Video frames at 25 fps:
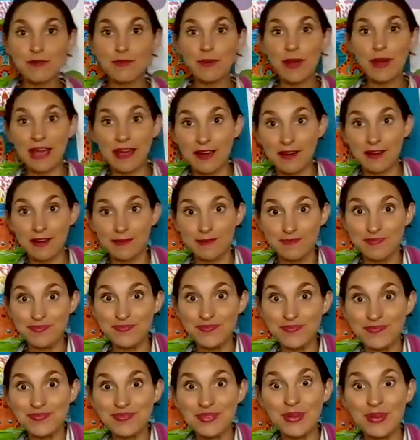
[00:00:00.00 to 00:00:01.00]
week,
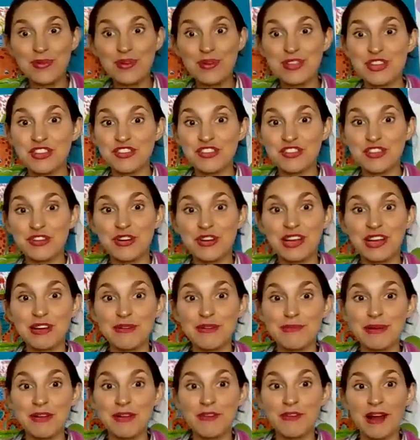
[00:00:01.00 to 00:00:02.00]
which is going to
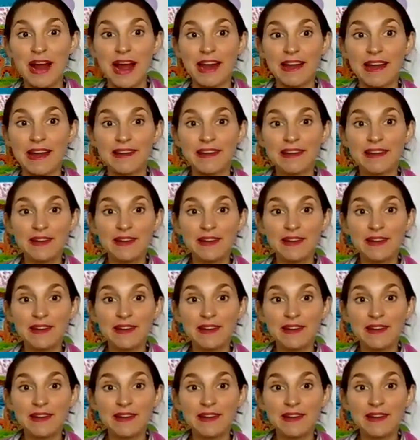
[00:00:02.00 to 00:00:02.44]
be great.